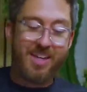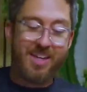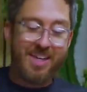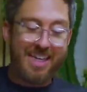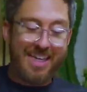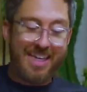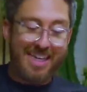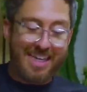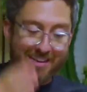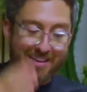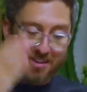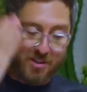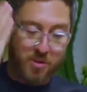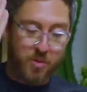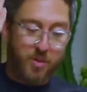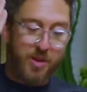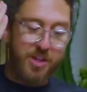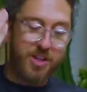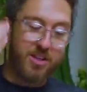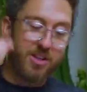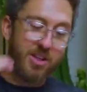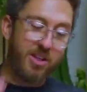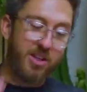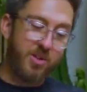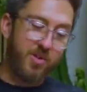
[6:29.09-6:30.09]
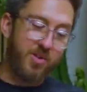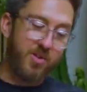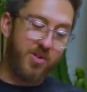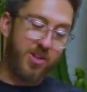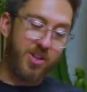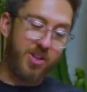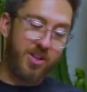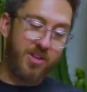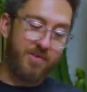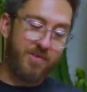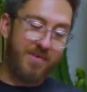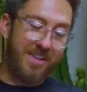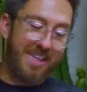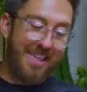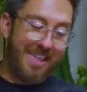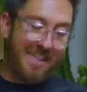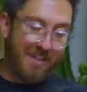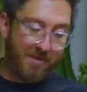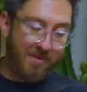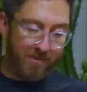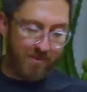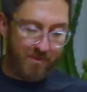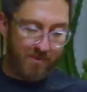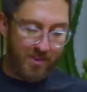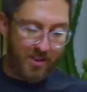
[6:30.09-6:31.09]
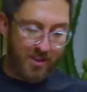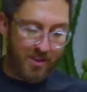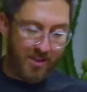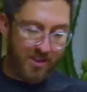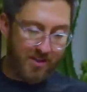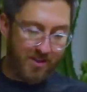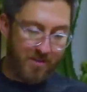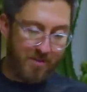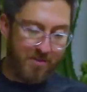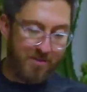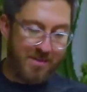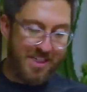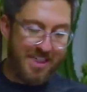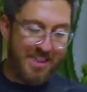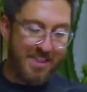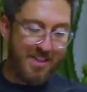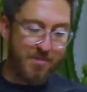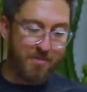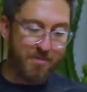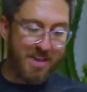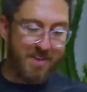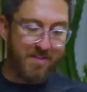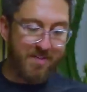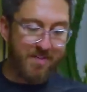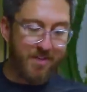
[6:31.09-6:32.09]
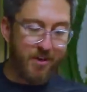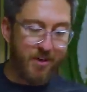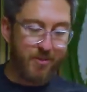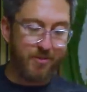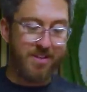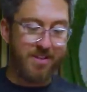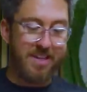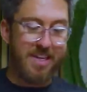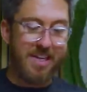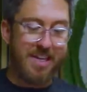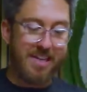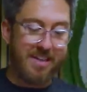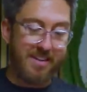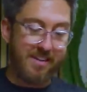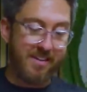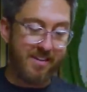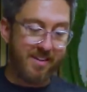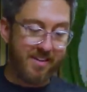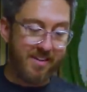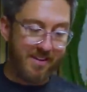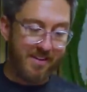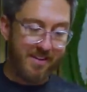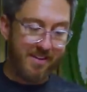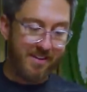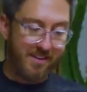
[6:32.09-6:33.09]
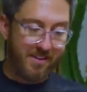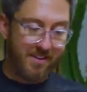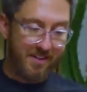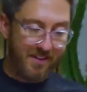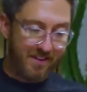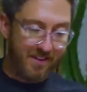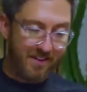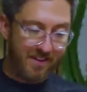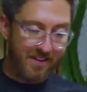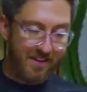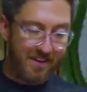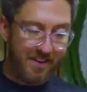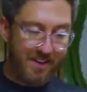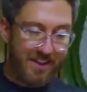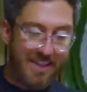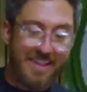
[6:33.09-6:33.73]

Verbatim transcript: He's a weird loser, and, oh man, my phone died. It didn't.